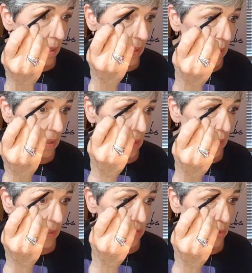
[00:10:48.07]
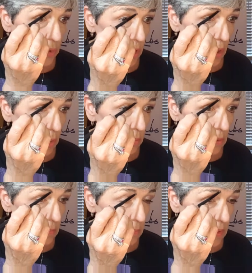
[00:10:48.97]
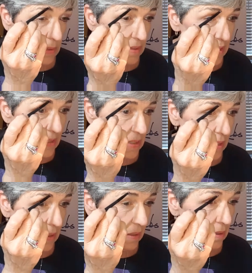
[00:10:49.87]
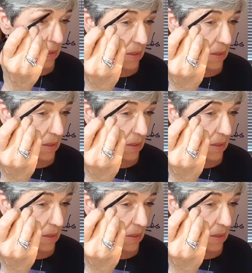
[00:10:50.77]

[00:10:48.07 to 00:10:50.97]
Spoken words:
I like to coat my existing